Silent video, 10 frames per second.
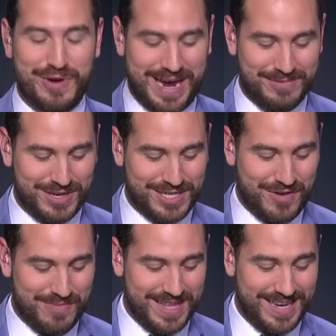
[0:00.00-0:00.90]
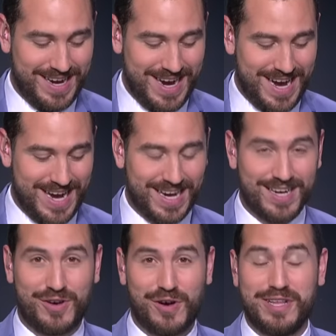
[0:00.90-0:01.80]
came to us from the uh,
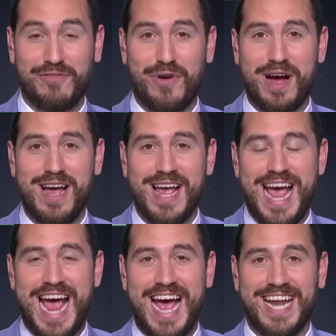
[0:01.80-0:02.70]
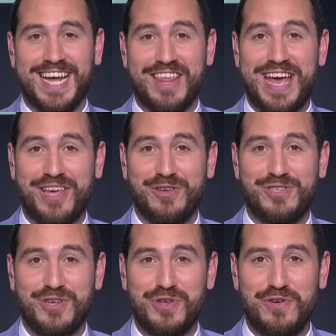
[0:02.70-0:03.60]
Cote d'Ivoire. And uh, thank you
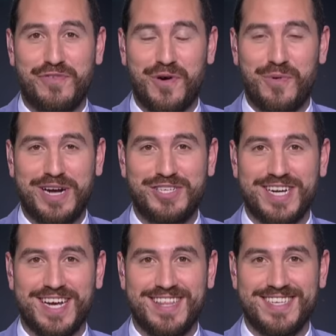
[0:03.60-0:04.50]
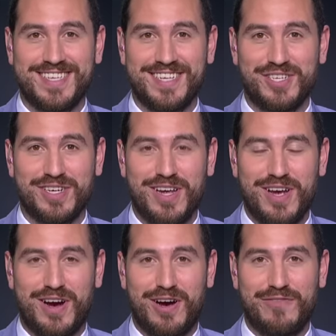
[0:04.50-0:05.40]
to you for watching uh, this edition
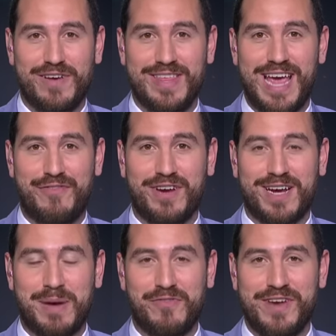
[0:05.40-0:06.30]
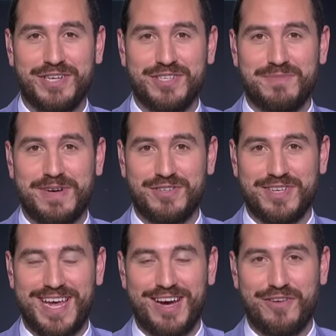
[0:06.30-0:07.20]
of uh, the Africa Cup of Nations special
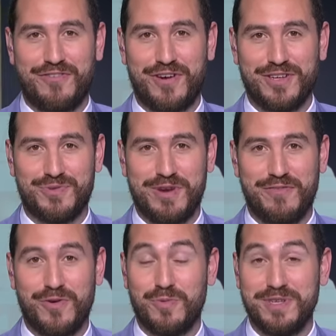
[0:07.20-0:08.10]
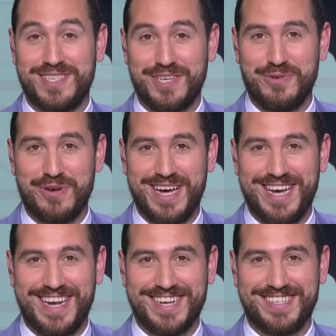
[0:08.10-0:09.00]
here on France twenty-four. We'll see you
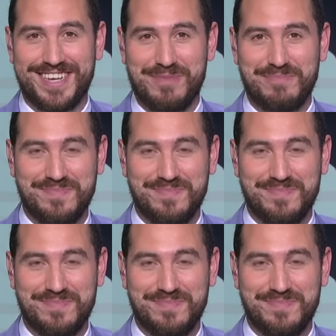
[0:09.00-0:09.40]
next time.